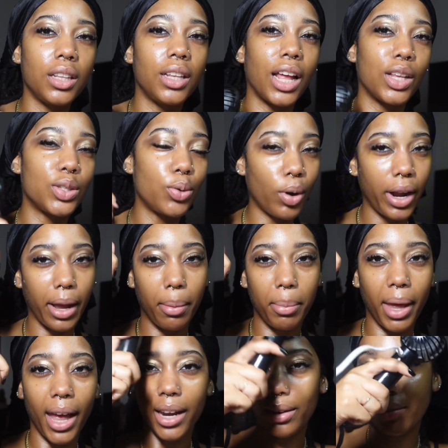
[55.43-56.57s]
that Torian
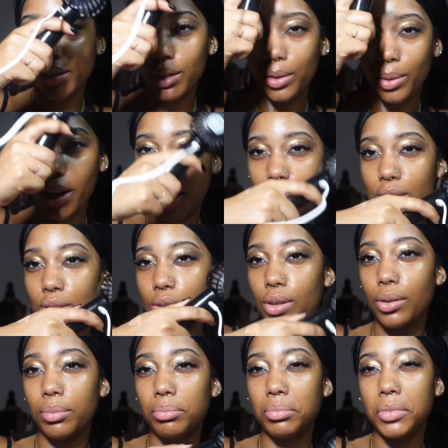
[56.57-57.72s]
baddie really do that to you,
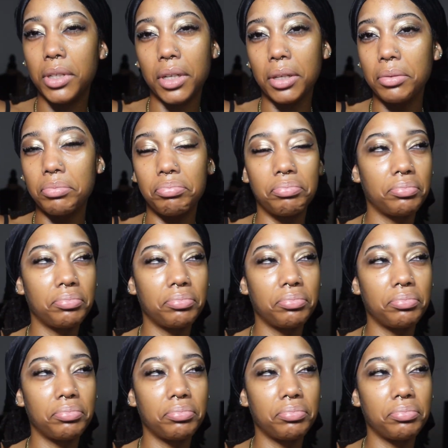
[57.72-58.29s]
you know?